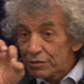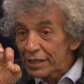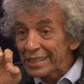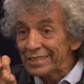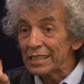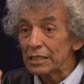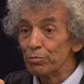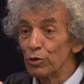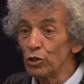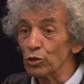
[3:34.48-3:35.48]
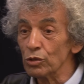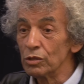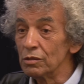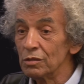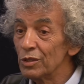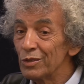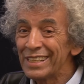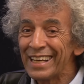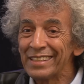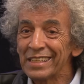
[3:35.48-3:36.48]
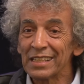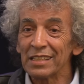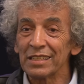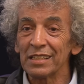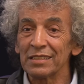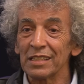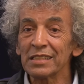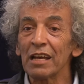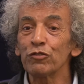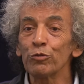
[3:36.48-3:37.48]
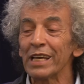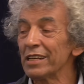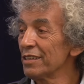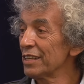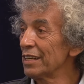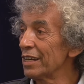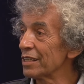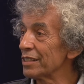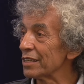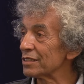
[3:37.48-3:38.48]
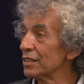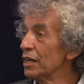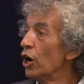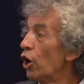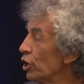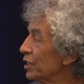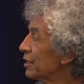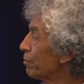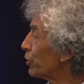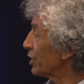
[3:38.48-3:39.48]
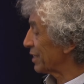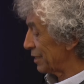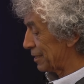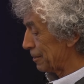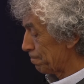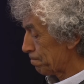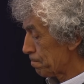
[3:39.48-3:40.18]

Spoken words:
red and blue. There doesn't have to be anything like that, only the process.